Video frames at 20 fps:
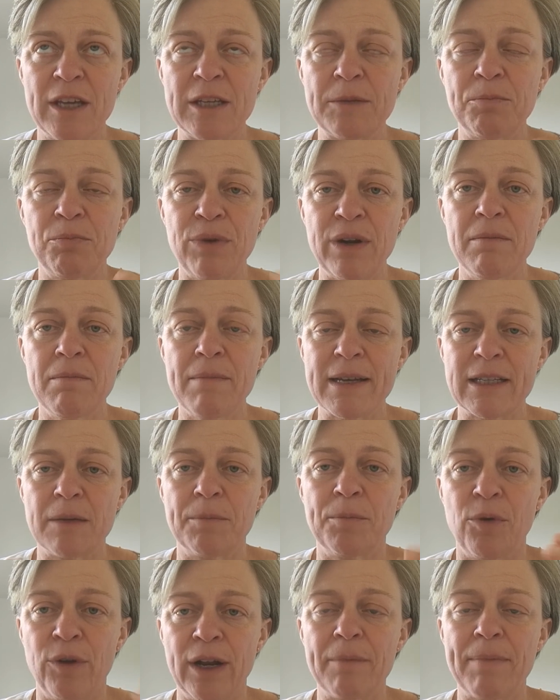is bring
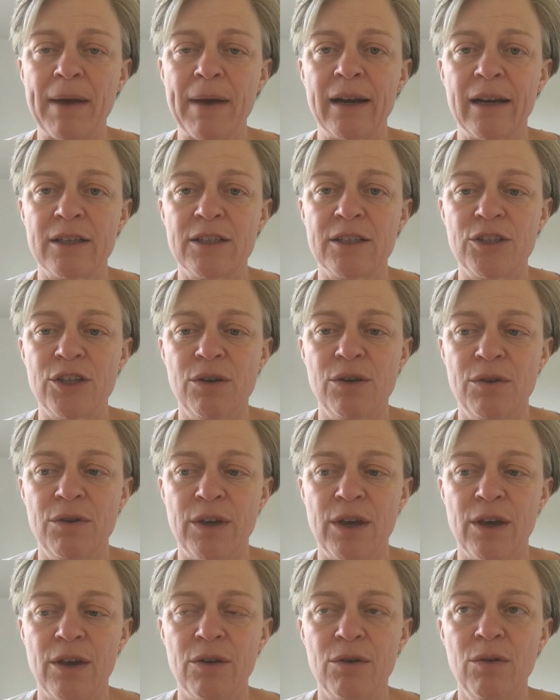Metabolic Balance to
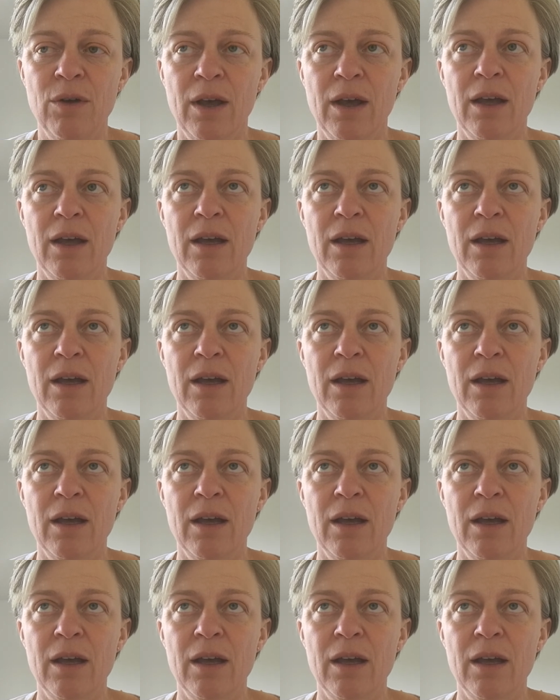you